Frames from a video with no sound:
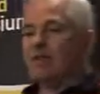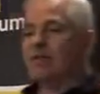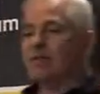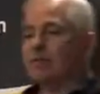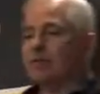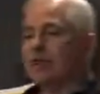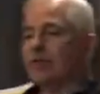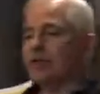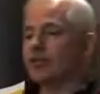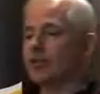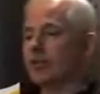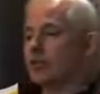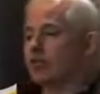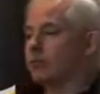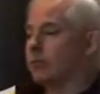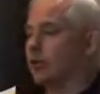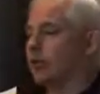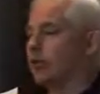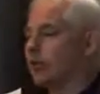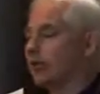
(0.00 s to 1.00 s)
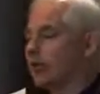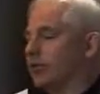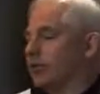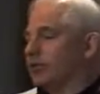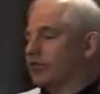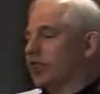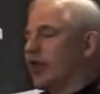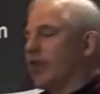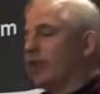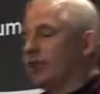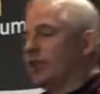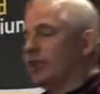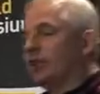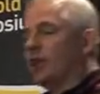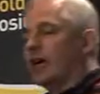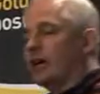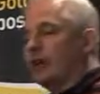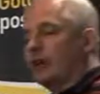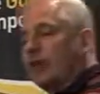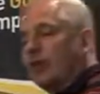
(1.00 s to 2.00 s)
The monetary experiment started in
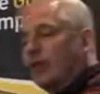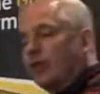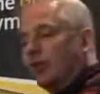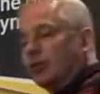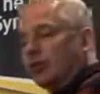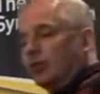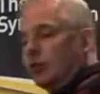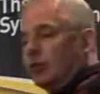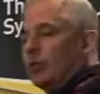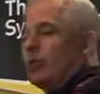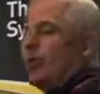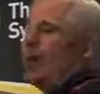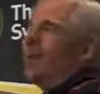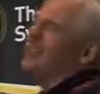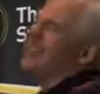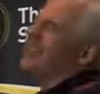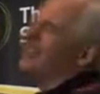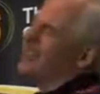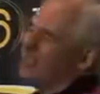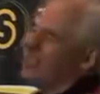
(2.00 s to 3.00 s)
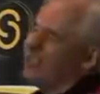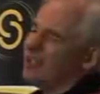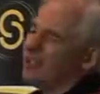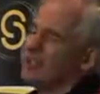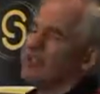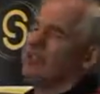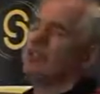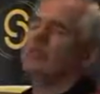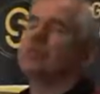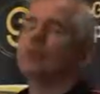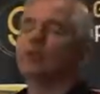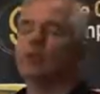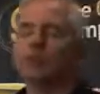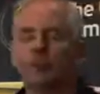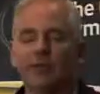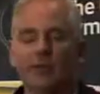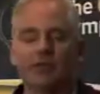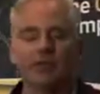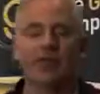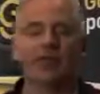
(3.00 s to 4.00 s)
1982. Why 1982? I've been
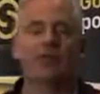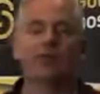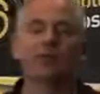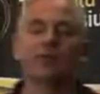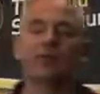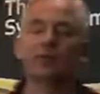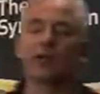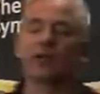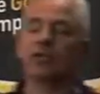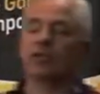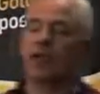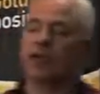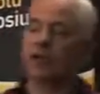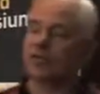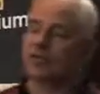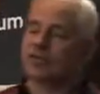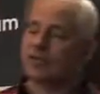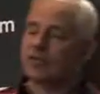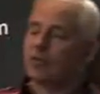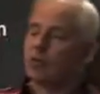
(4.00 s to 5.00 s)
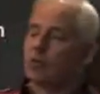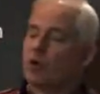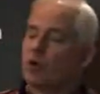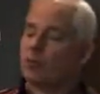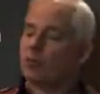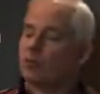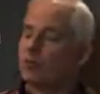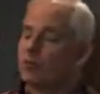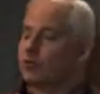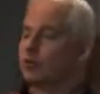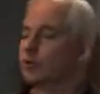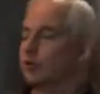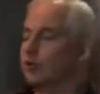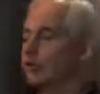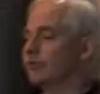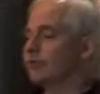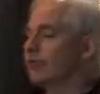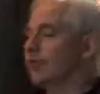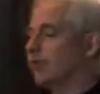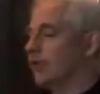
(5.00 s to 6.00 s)
talking about 1971. 1971, we switched
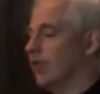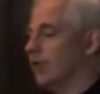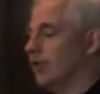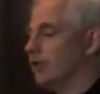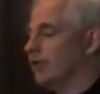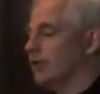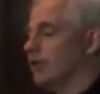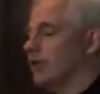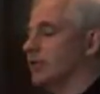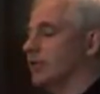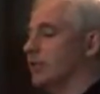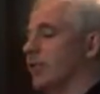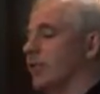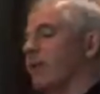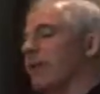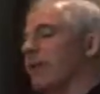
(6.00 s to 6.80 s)
to fiat currencies.